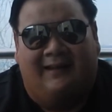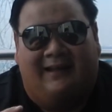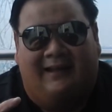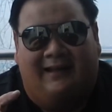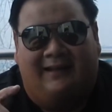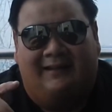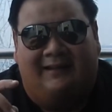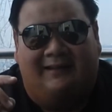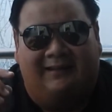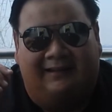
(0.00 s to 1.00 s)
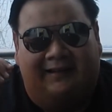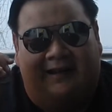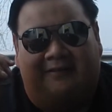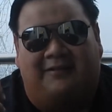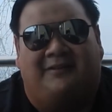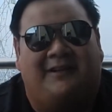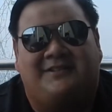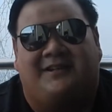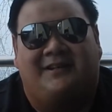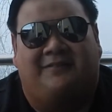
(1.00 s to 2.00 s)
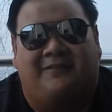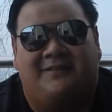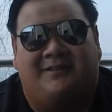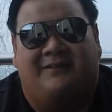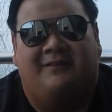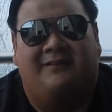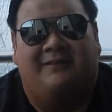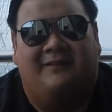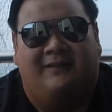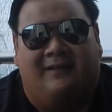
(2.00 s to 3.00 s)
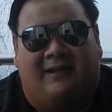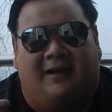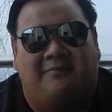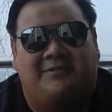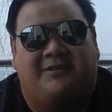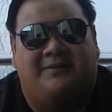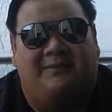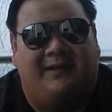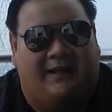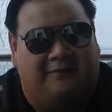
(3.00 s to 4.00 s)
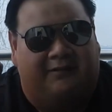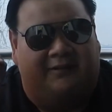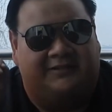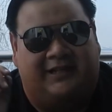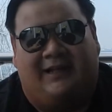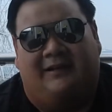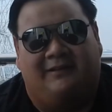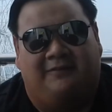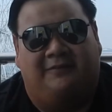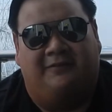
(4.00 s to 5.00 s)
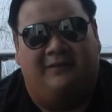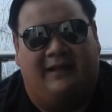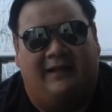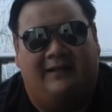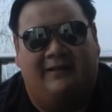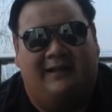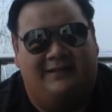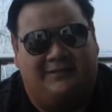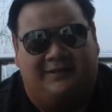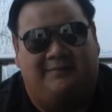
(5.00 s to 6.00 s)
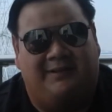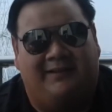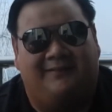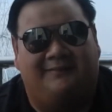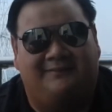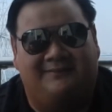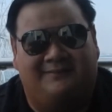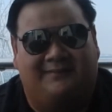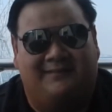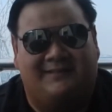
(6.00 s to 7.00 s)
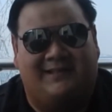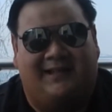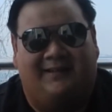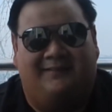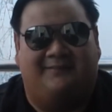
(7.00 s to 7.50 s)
and I'm going to enjoy the food. So come join me and we'll check out the food and enjoy the meal. See ya!